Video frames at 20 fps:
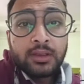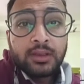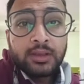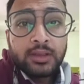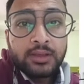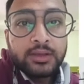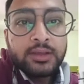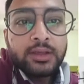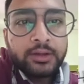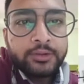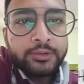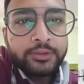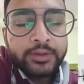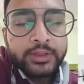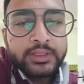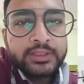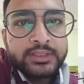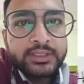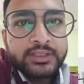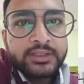Here you
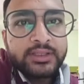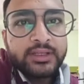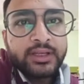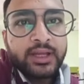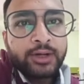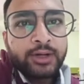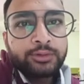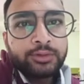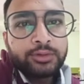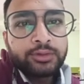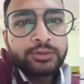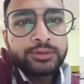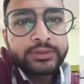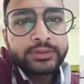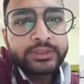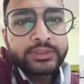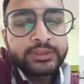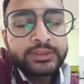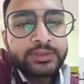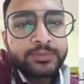can see the noun
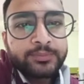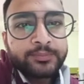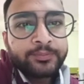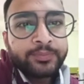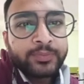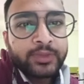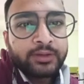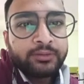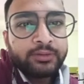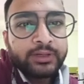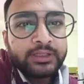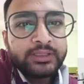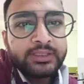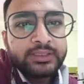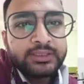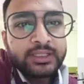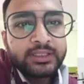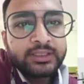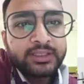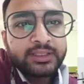clauses. Read the
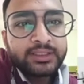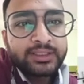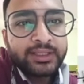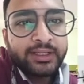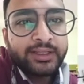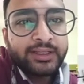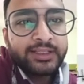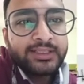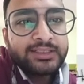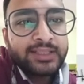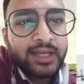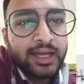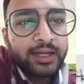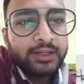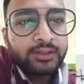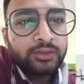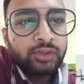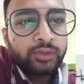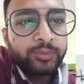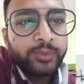sentence. It is
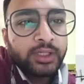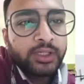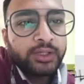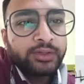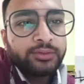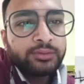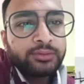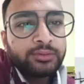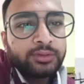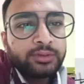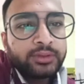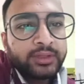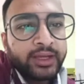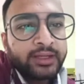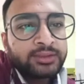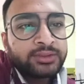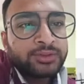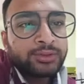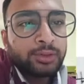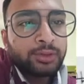hard to believe
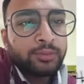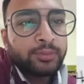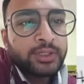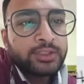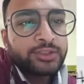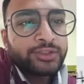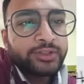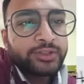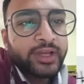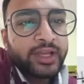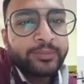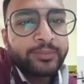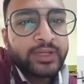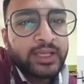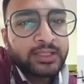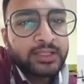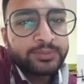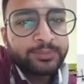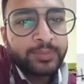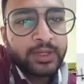that so much time
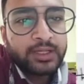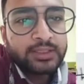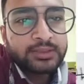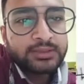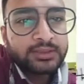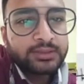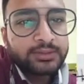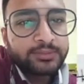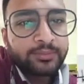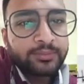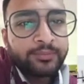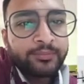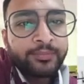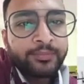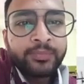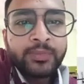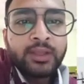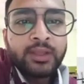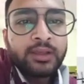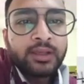has passed.
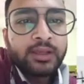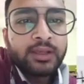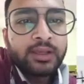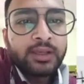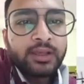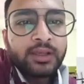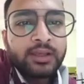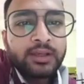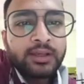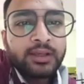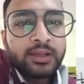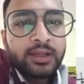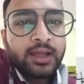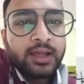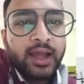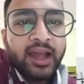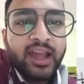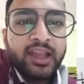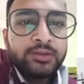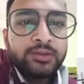
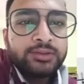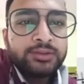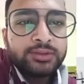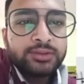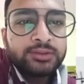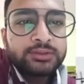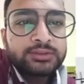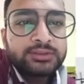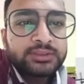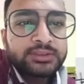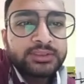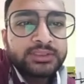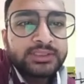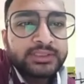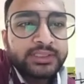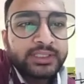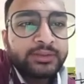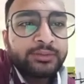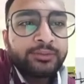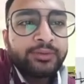I could not
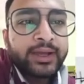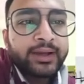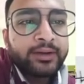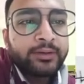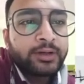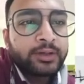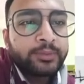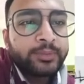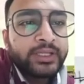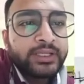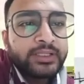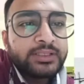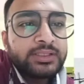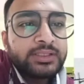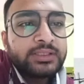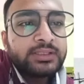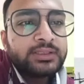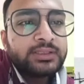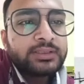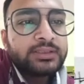understand why
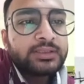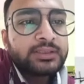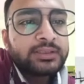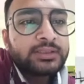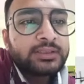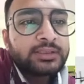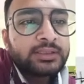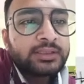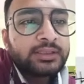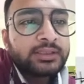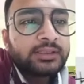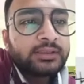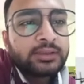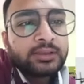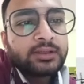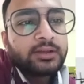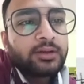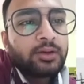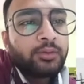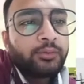Ramesh
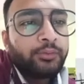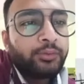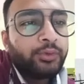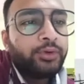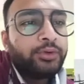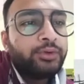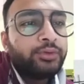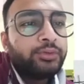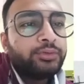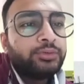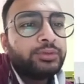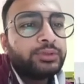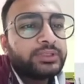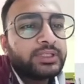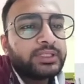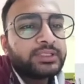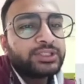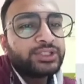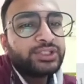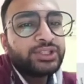would do
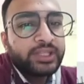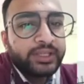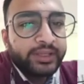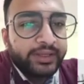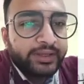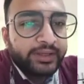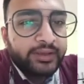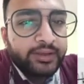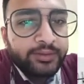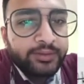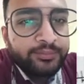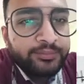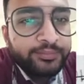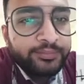such a thing.